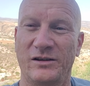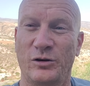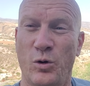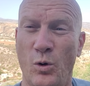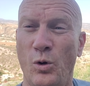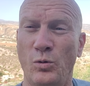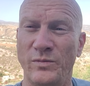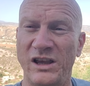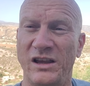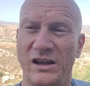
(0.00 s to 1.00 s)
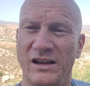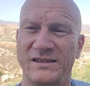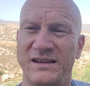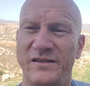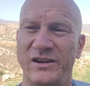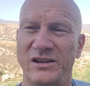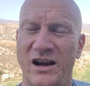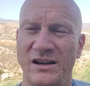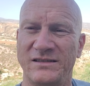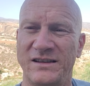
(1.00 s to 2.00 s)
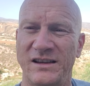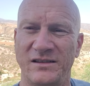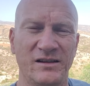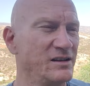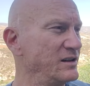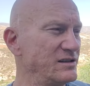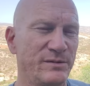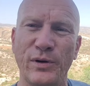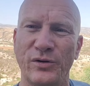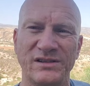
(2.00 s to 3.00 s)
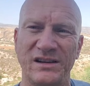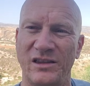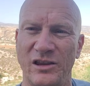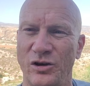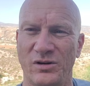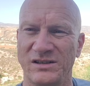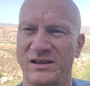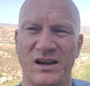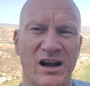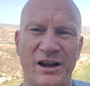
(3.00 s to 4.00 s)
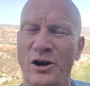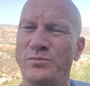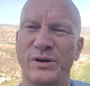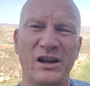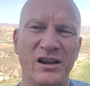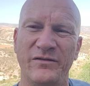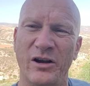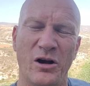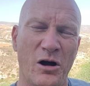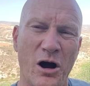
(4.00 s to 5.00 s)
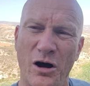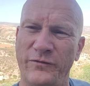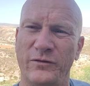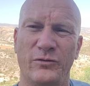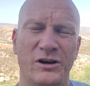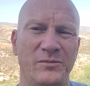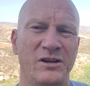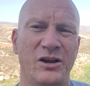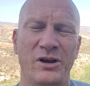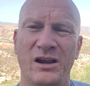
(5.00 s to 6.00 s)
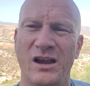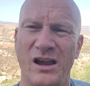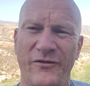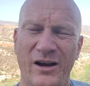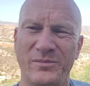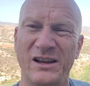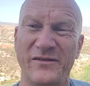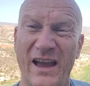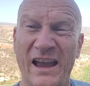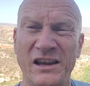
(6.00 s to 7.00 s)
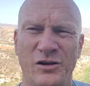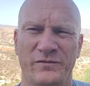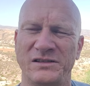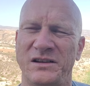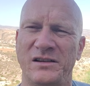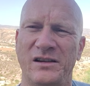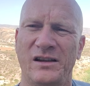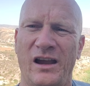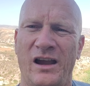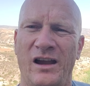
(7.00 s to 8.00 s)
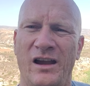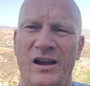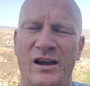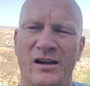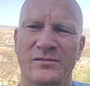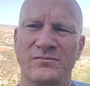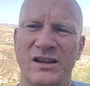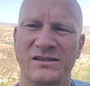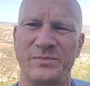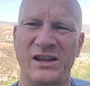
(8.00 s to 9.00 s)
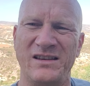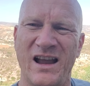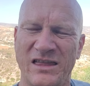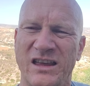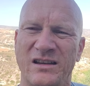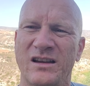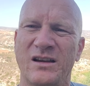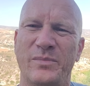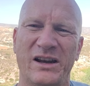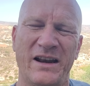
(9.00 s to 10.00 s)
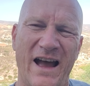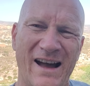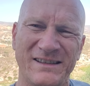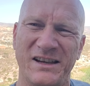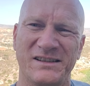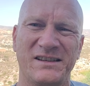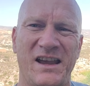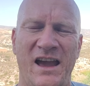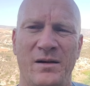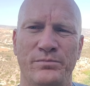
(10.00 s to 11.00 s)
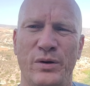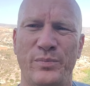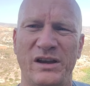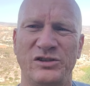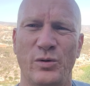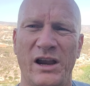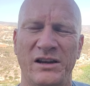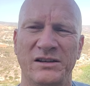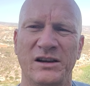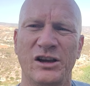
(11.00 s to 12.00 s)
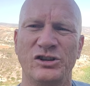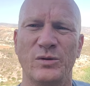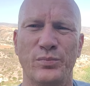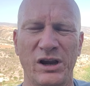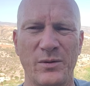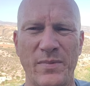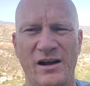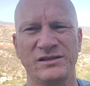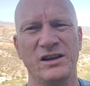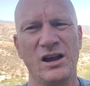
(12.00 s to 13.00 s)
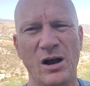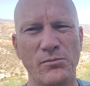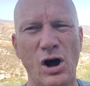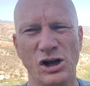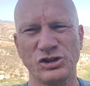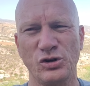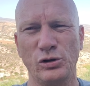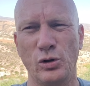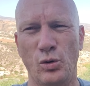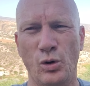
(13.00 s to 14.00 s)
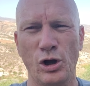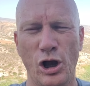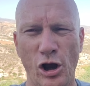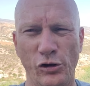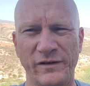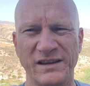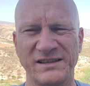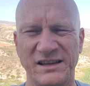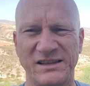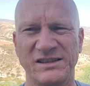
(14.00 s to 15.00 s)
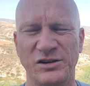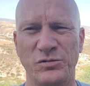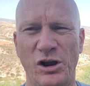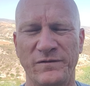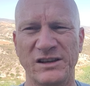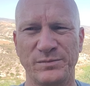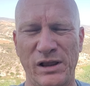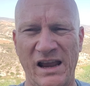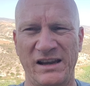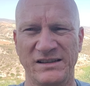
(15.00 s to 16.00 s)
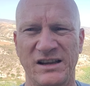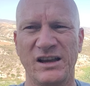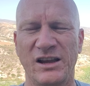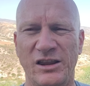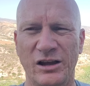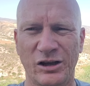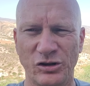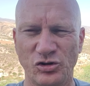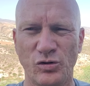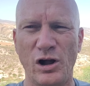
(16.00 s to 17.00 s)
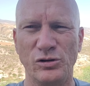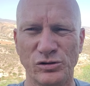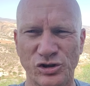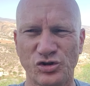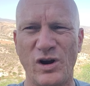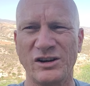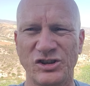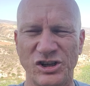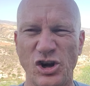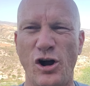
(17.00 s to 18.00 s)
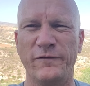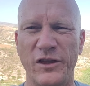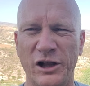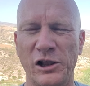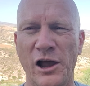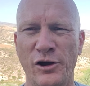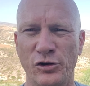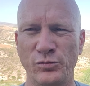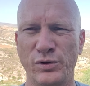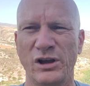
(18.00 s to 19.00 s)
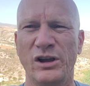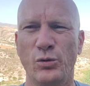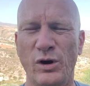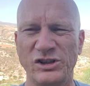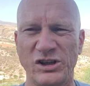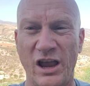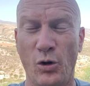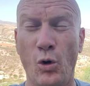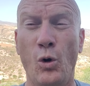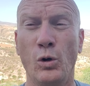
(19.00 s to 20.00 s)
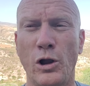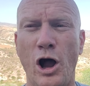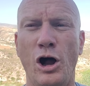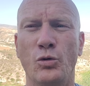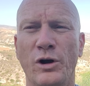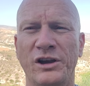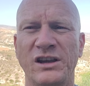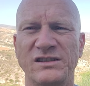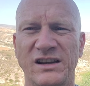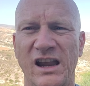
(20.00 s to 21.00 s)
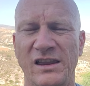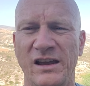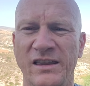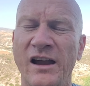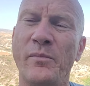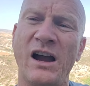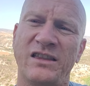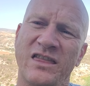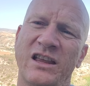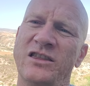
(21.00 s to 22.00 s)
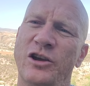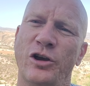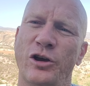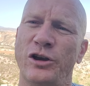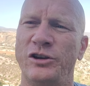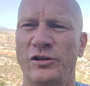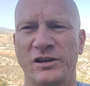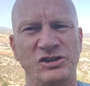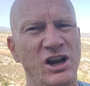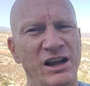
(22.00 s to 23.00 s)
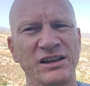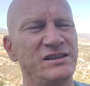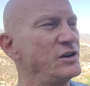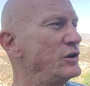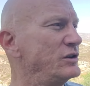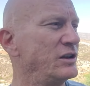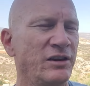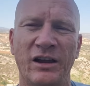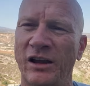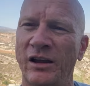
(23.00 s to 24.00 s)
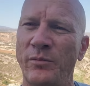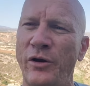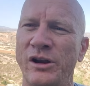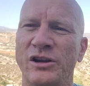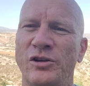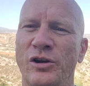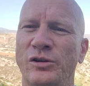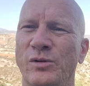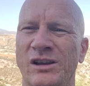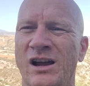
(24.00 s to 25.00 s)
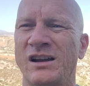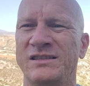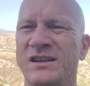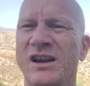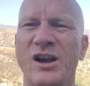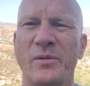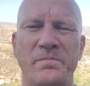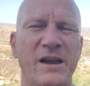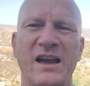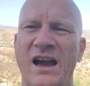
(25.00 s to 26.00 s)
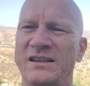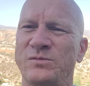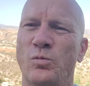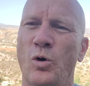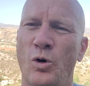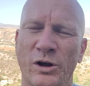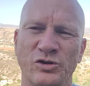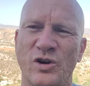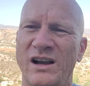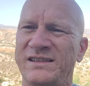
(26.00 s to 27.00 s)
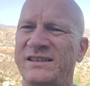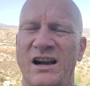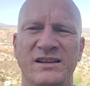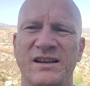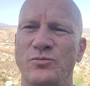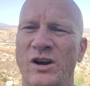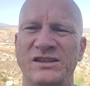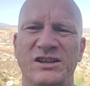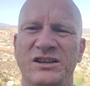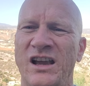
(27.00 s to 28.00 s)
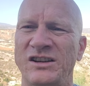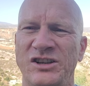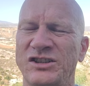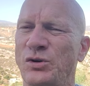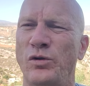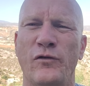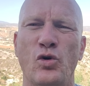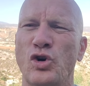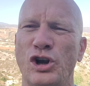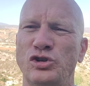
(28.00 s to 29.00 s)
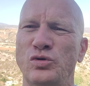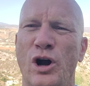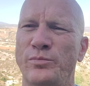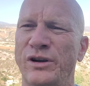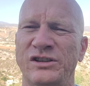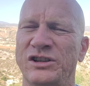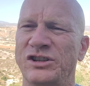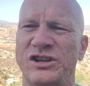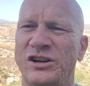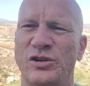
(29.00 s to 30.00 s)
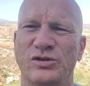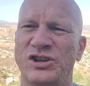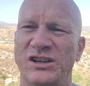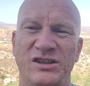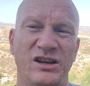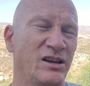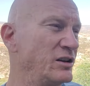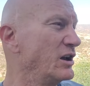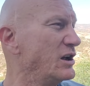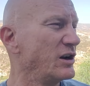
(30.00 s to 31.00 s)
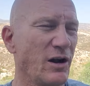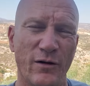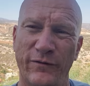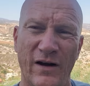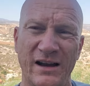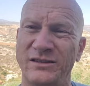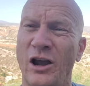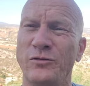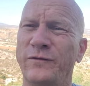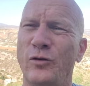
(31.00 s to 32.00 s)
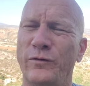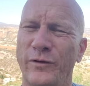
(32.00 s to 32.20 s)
Call me a CV-19 conspiracy theorist. I don't believe half of what I'm hearing, if I believe any of it. There's been nothing but an utter scam perpetuated to bring about a martial law over the citizenry of this planet. The control structures of the globe which they all are working together. They might thin the herd, or the Chinese herd and the American herd, with a nice big ass war and try suck some Western nations, and we've all got to do our bit and suck your chest in and go fight. Don't fall for